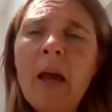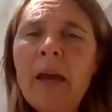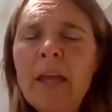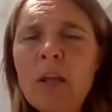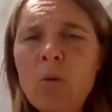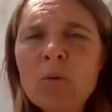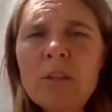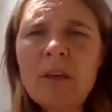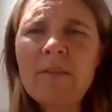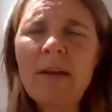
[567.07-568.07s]
in
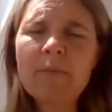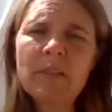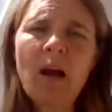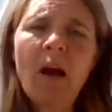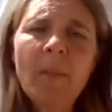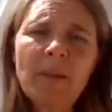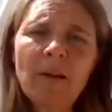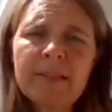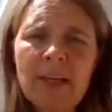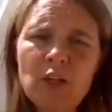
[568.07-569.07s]
order that there was a
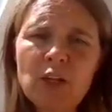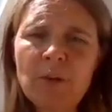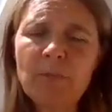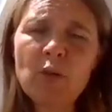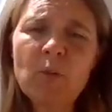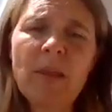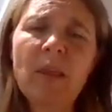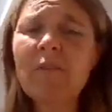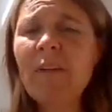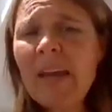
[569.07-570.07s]
harmonisation between
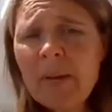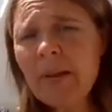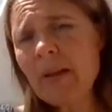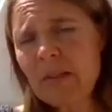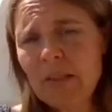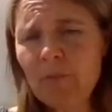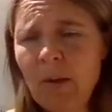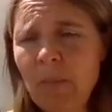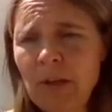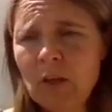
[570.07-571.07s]
the availability of
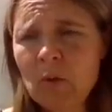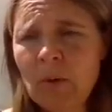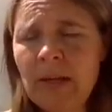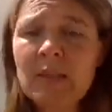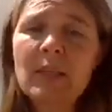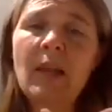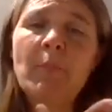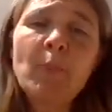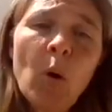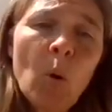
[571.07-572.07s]
public toilets
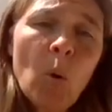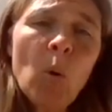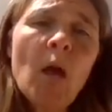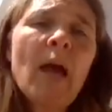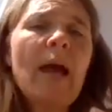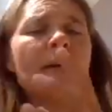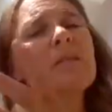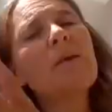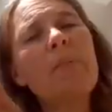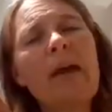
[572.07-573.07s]
in Poole
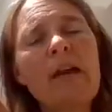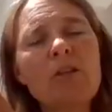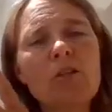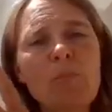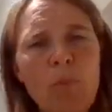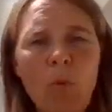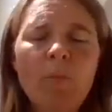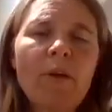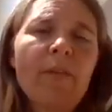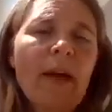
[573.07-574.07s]
as compared to
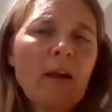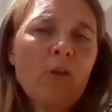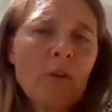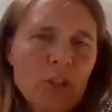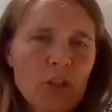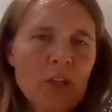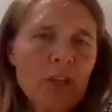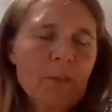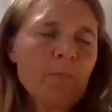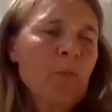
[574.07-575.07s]
Bournemouth and
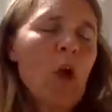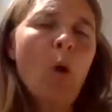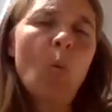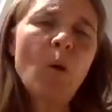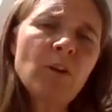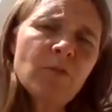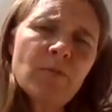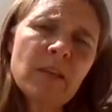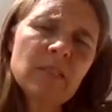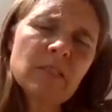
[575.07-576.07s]
Christchurch. One of
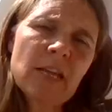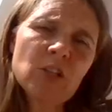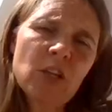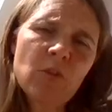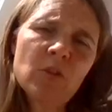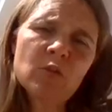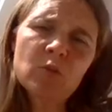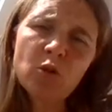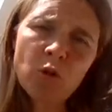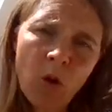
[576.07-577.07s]
the reasons Ashley Cross
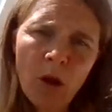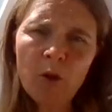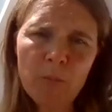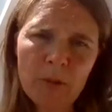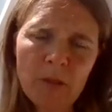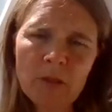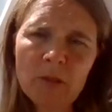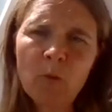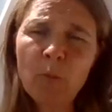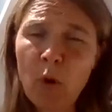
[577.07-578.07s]
was not
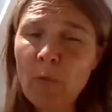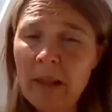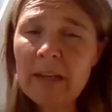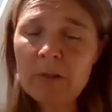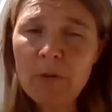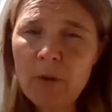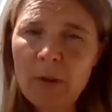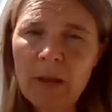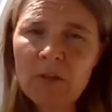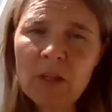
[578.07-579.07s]
opened or put on that list for
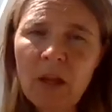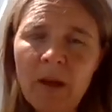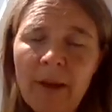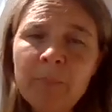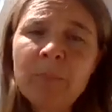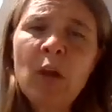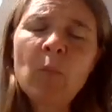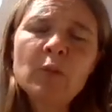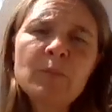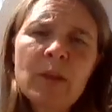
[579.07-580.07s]
opening at the time
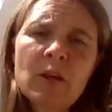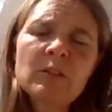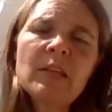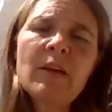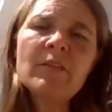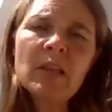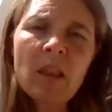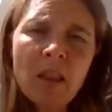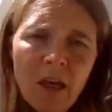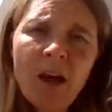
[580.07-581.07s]
was because there is a
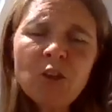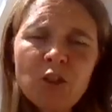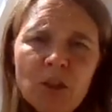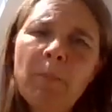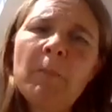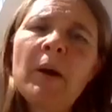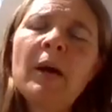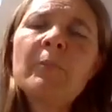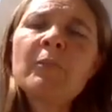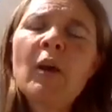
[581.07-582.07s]
large
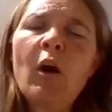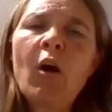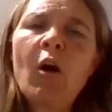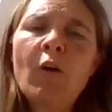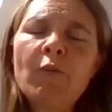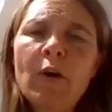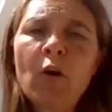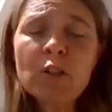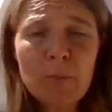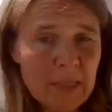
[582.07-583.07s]
number of
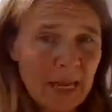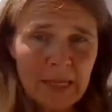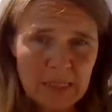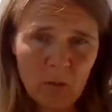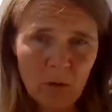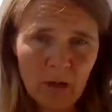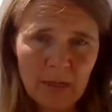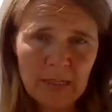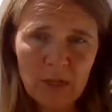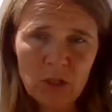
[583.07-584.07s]
hospitality
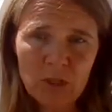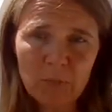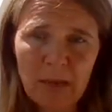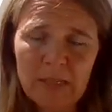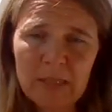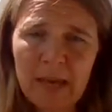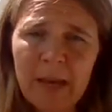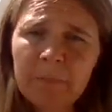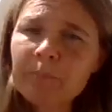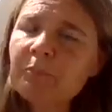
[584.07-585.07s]
organisations based
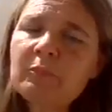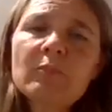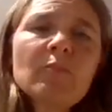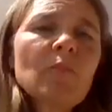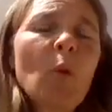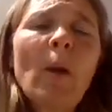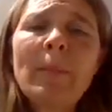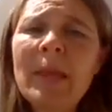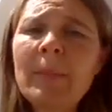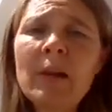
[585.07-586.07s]
there, where
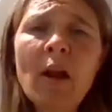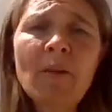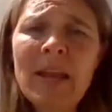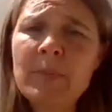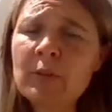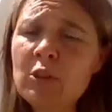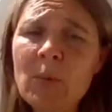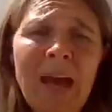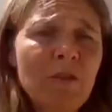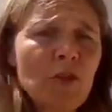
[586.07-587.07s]
people are able
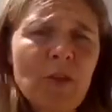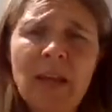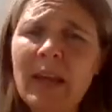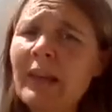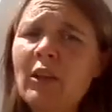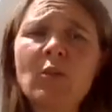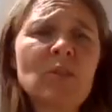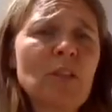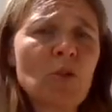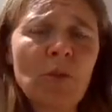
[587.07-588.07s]
to have a drink and
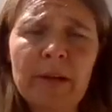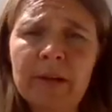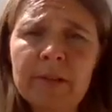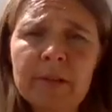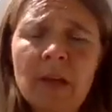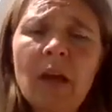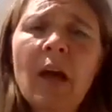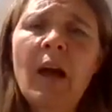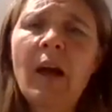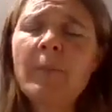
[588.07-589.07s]
use their toilet.
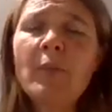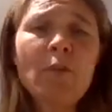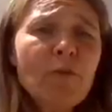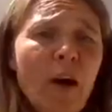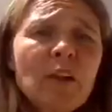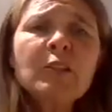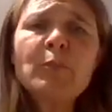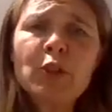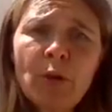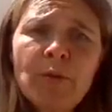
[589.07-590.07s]
The vast
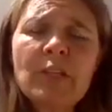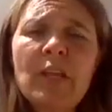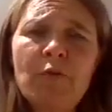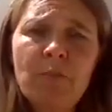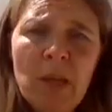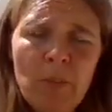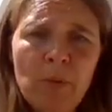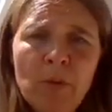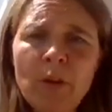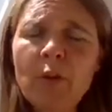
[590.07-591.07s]
majority of
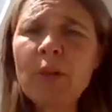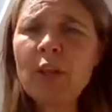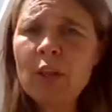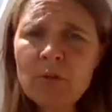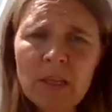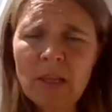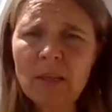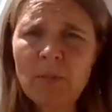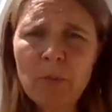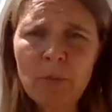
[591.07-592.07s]
people who are using
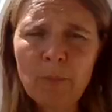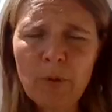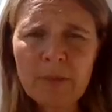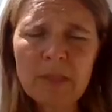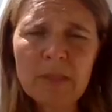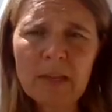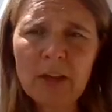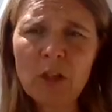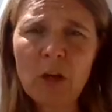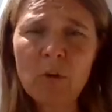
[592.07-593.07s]
the premises in
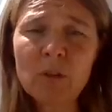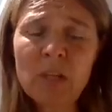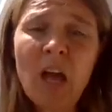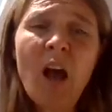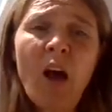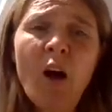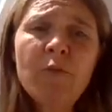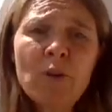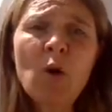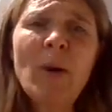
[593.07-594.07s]
Ashley Cross are
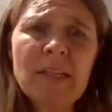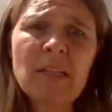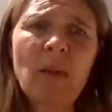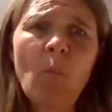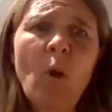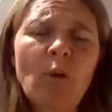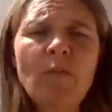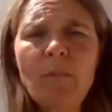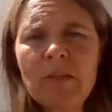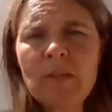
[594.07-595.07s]
frequenting one of
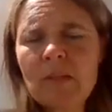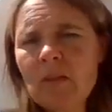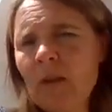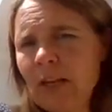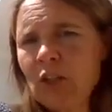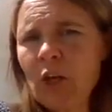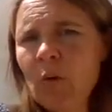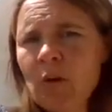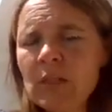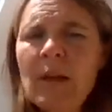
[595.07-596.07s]
the businesses on Ashley
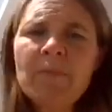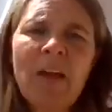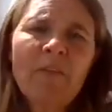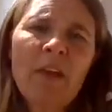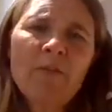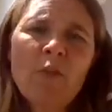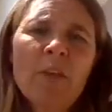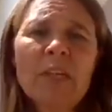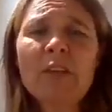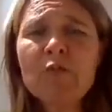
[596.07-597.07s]
Cross, and therefore
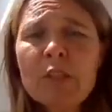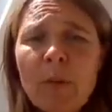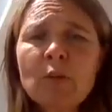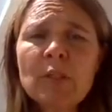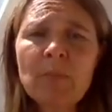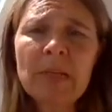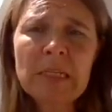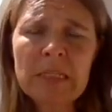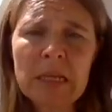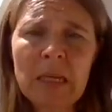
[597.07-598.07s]
there's a
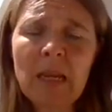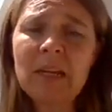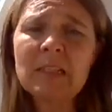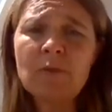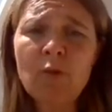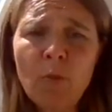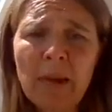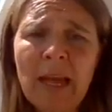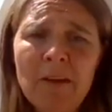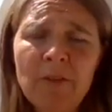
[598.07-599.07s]
responsibility, and as a
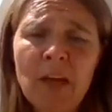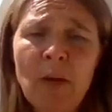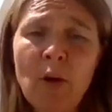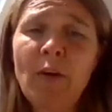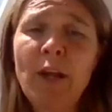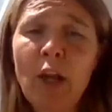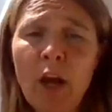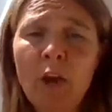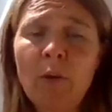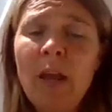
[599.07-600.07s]
former cafe owner I
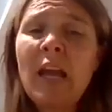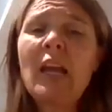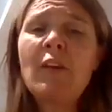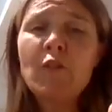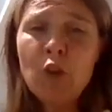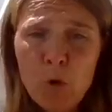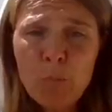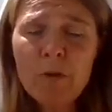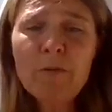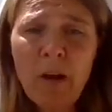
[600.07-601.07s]
know, if you
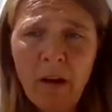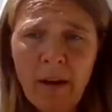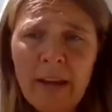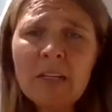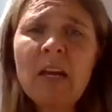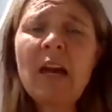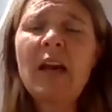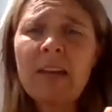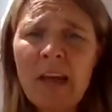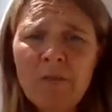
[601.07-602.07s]
provide
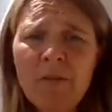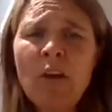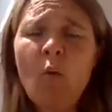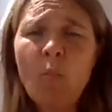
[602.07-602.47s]
a cafe or